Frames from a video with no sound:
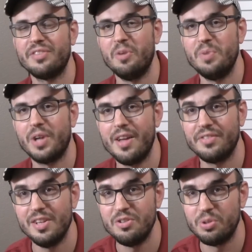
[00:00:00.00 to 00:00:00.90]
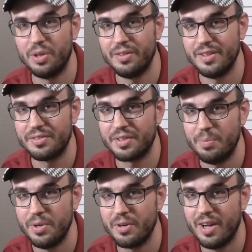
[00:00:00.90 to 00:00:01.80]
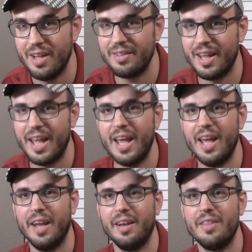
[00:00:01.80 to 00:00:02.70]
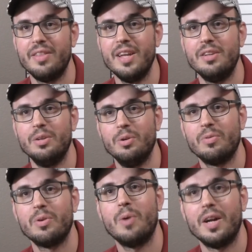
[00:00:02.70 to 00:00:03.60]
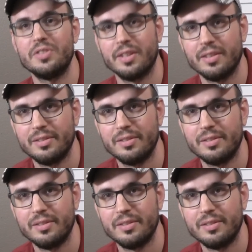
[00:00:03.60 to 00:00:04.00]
I hope you guys enjoyed this computer hunt, and thank you for watching.